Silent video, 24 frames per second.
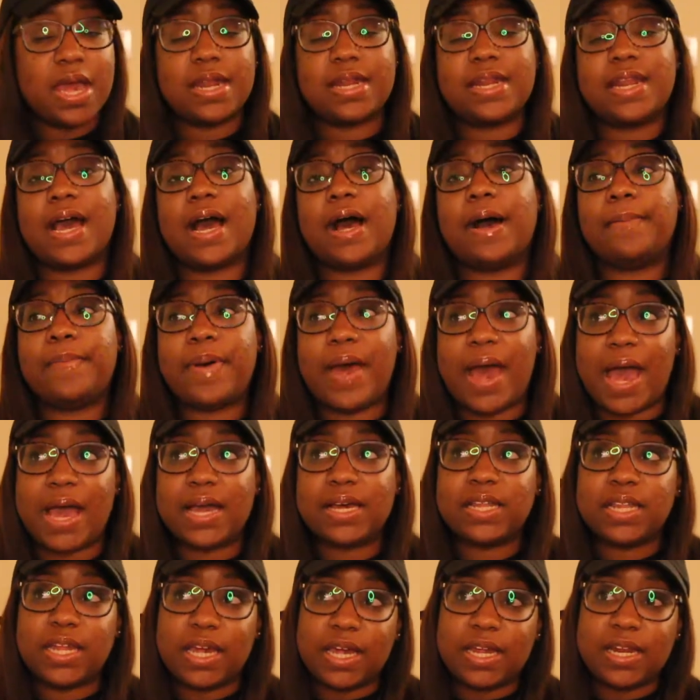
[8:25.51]
Now
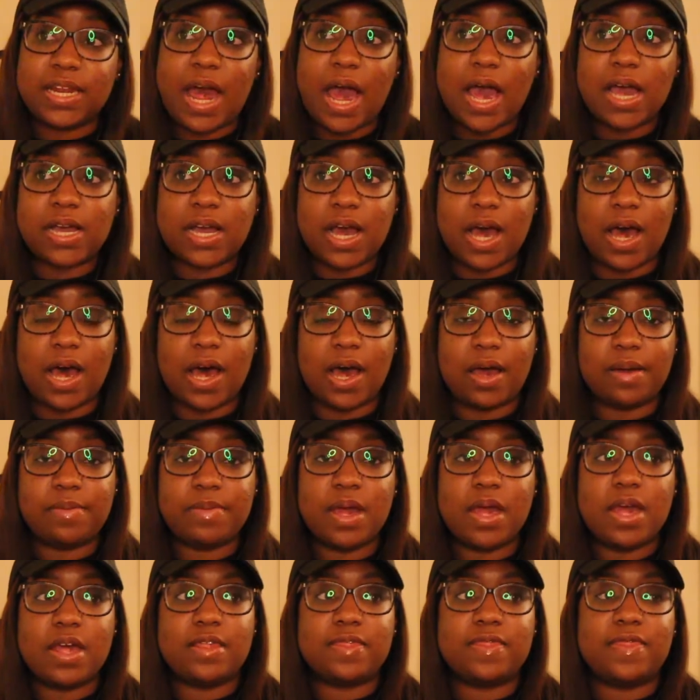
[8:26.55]
packlane.com,
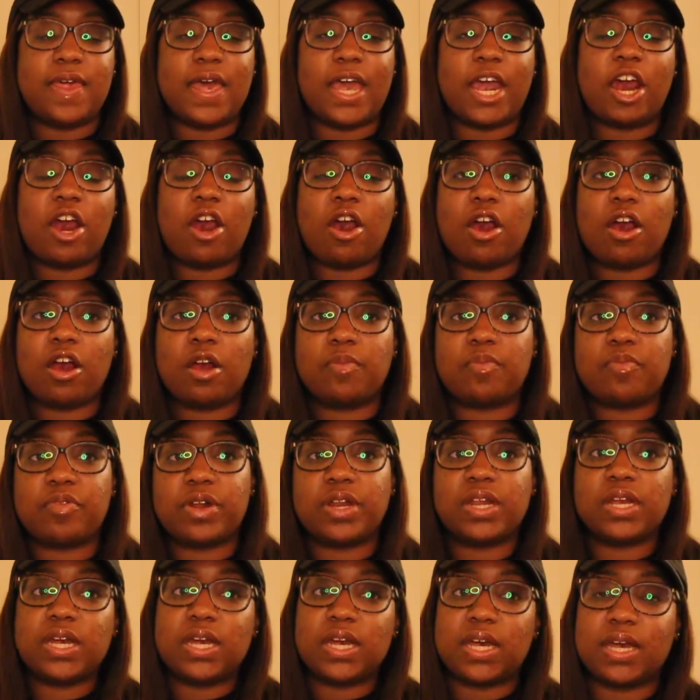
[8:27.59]
they are
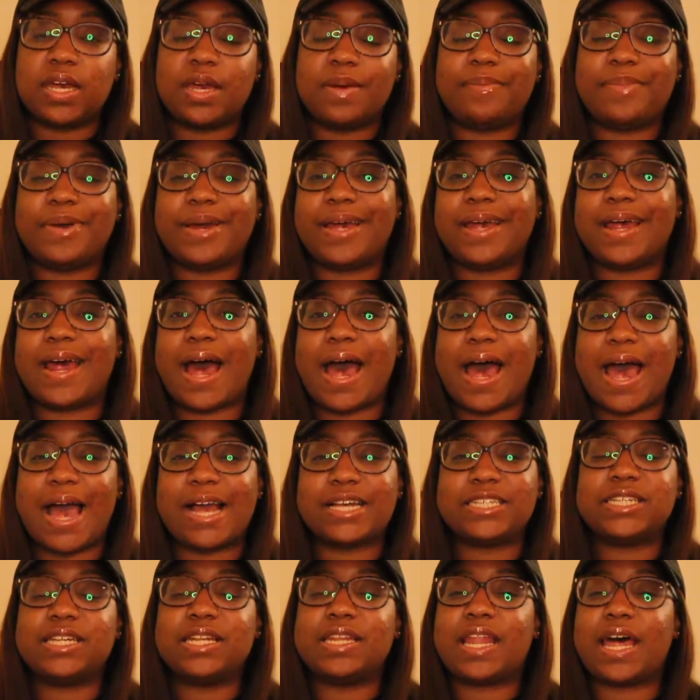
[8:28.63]
pretty good, but I
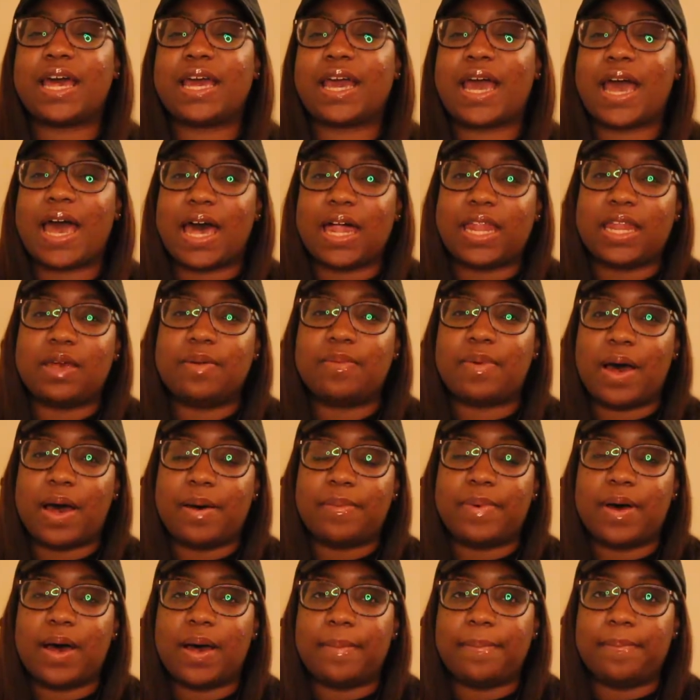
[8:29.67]
actually like
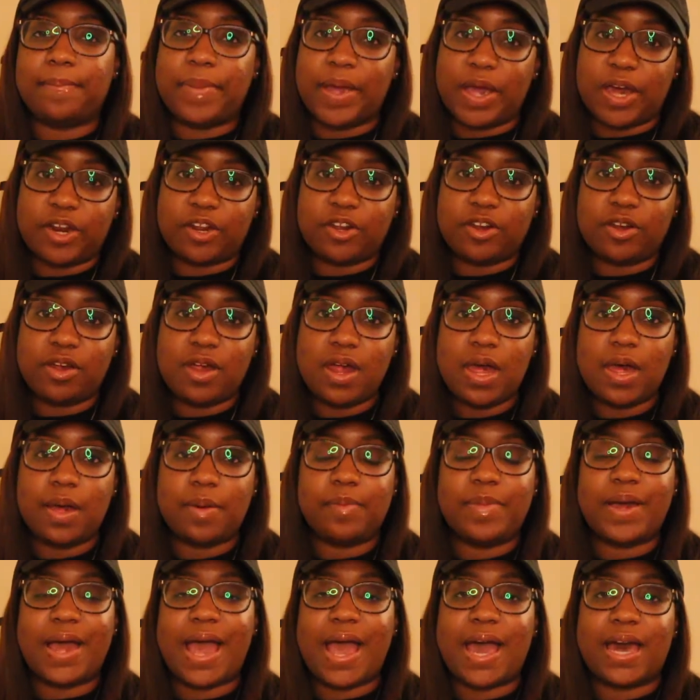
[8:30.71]
Alibaba better,
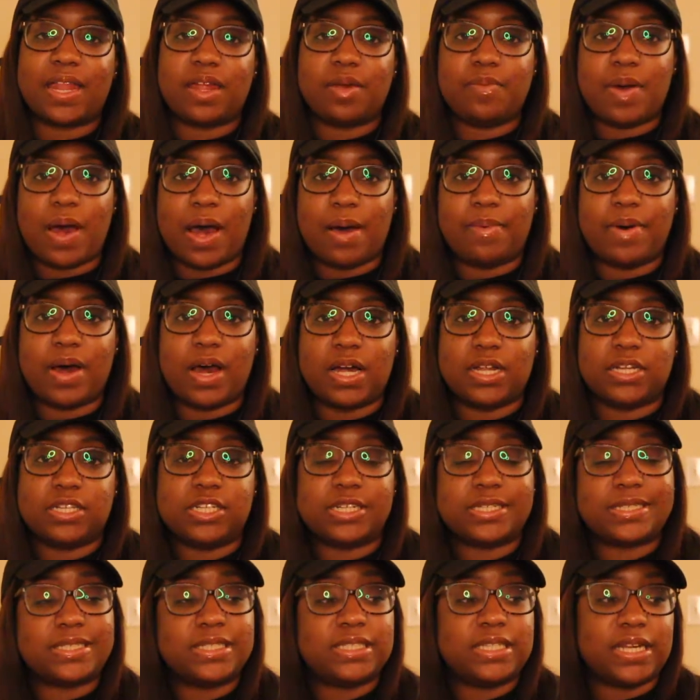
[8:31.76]
but Alibaba
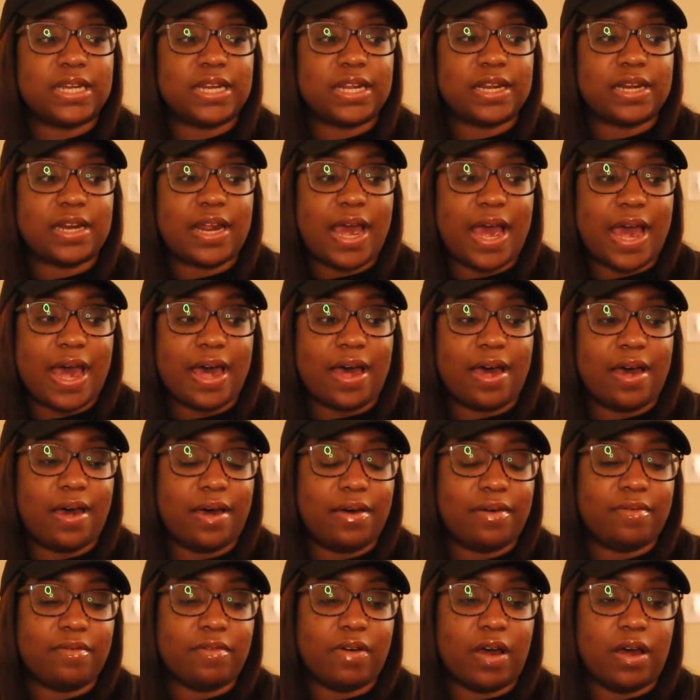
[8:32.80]
just didn't
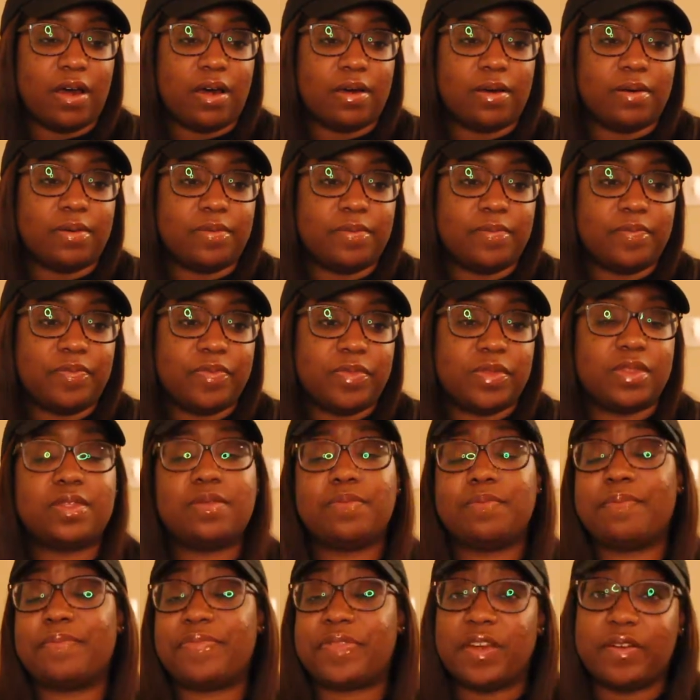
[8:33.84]
have,
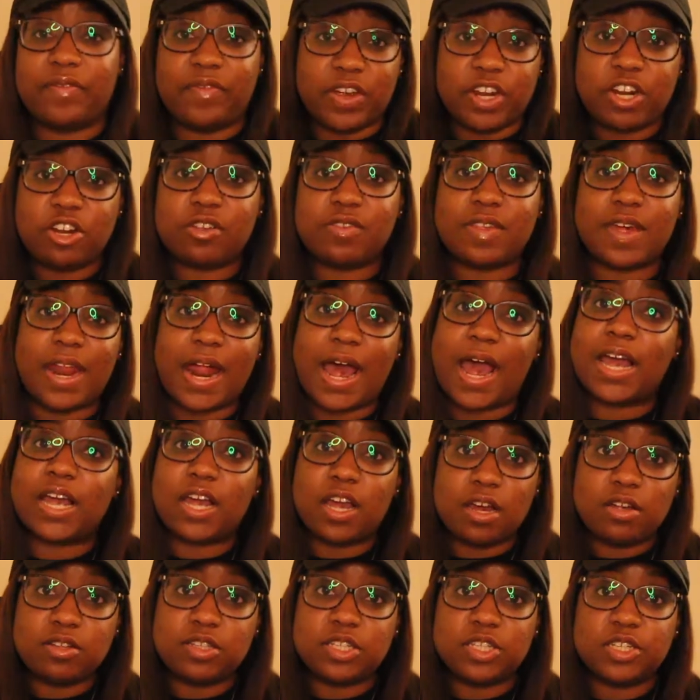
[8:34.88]
um, the vendor that I
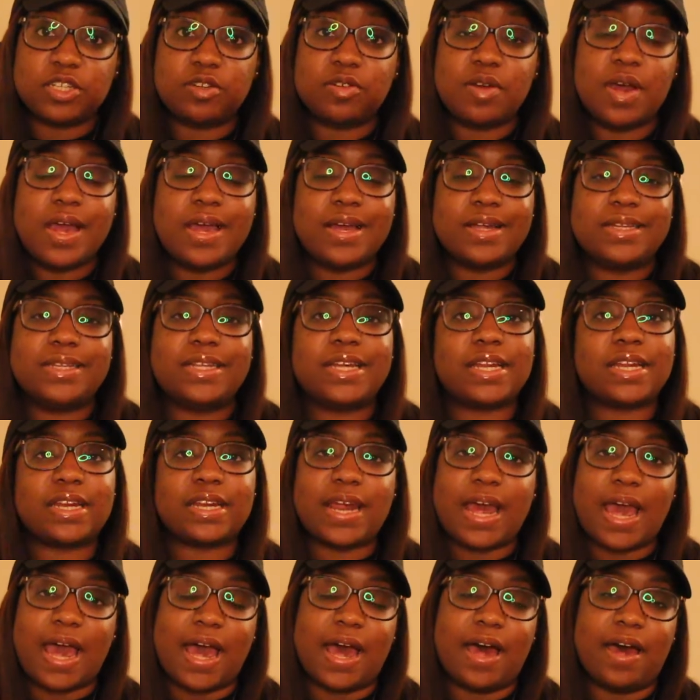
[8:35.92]
go to didn't
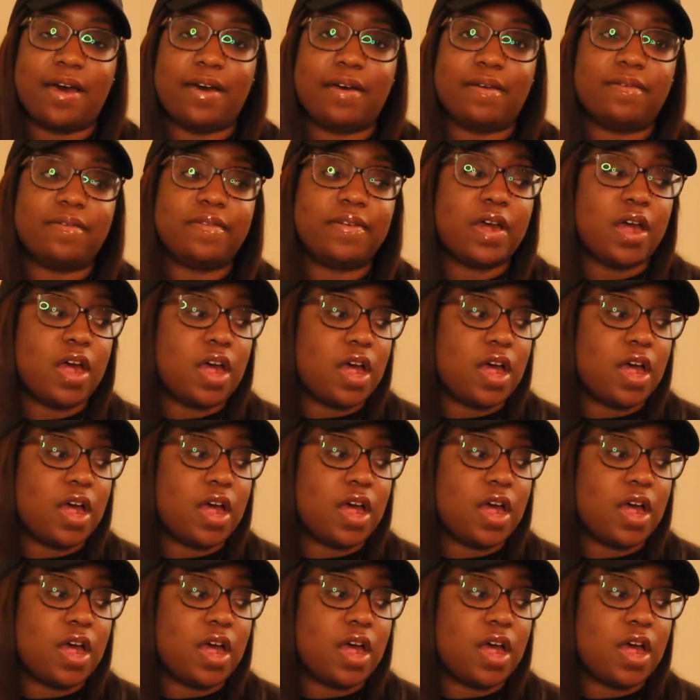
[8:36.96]
have